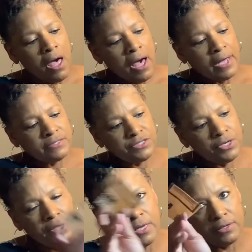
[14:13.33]
I
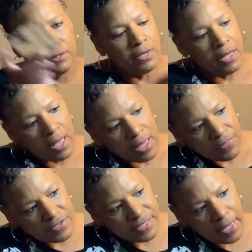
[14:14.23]
took it,
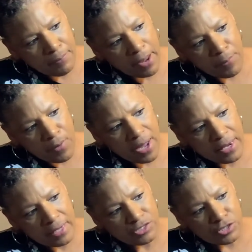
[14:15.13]
the sandpaper, and
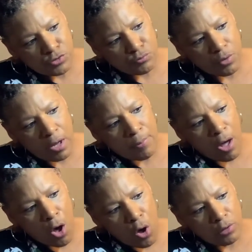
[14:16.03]
I just rubbed
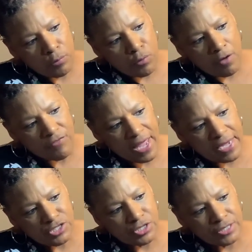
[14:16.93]
all the rough
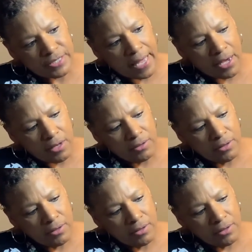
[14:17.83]
edges down